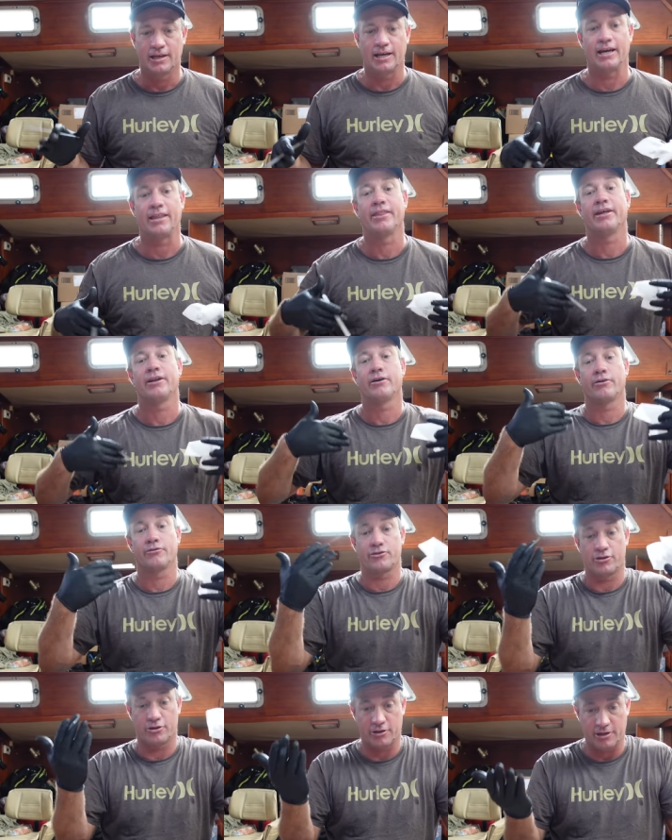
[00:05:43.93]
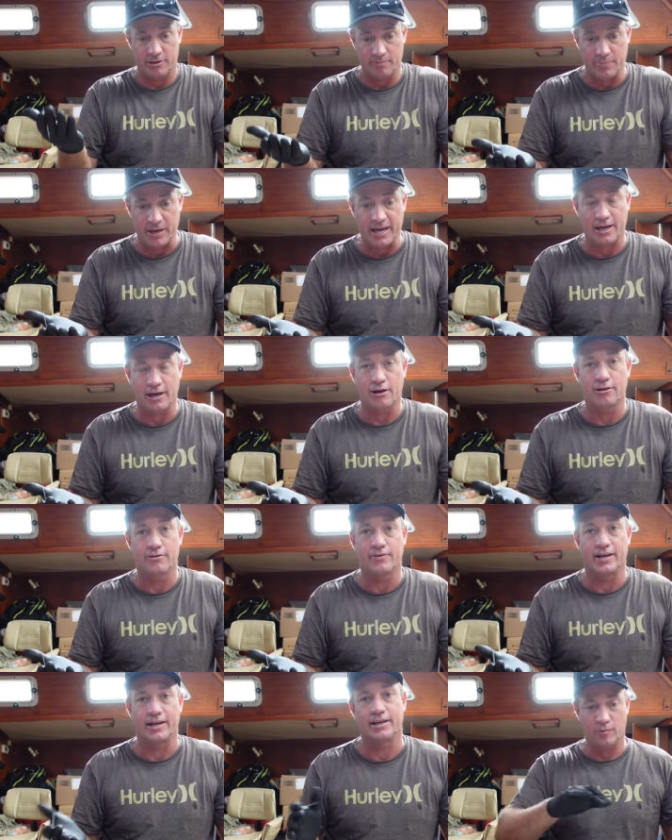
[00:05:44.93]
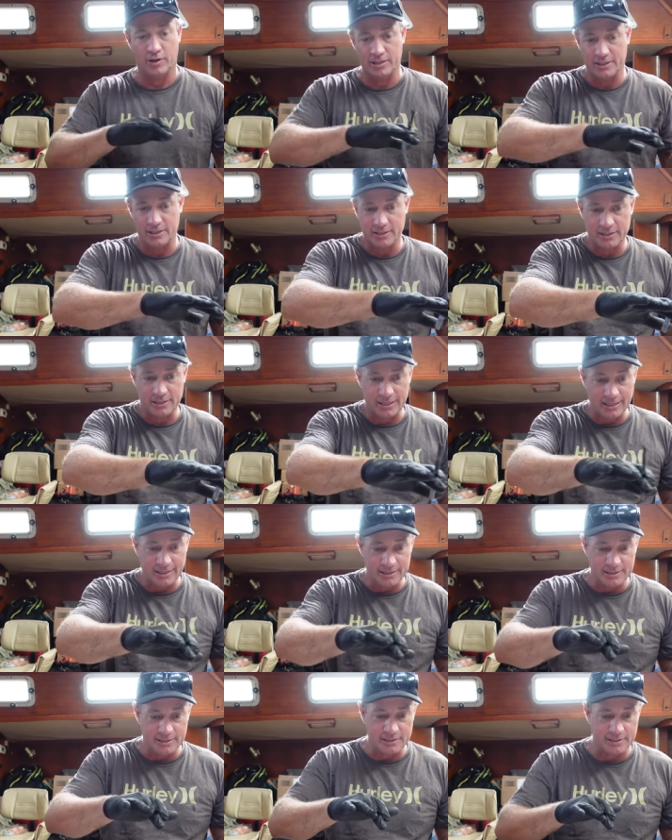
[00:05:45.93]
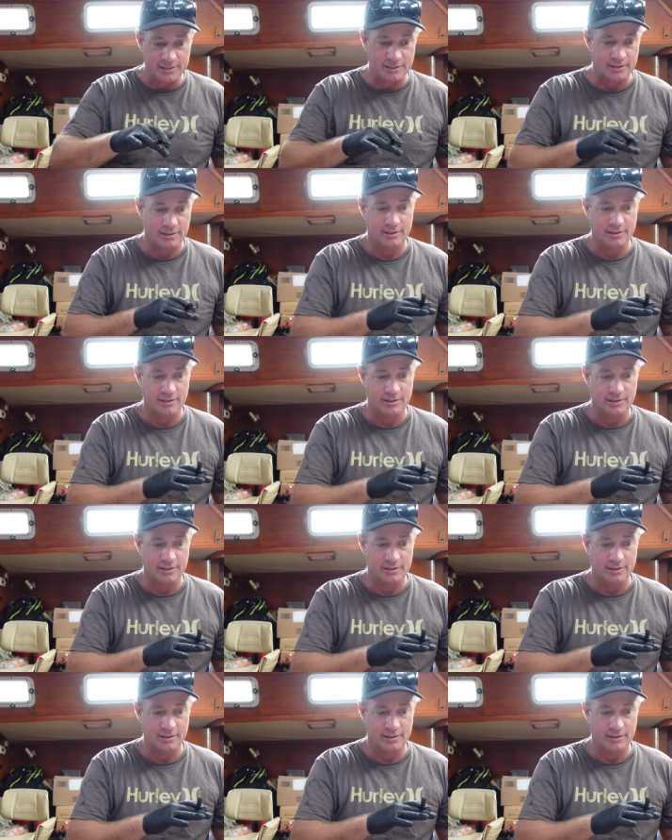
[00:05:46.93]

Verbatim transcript: and then I'll turn it back over. Once it skins,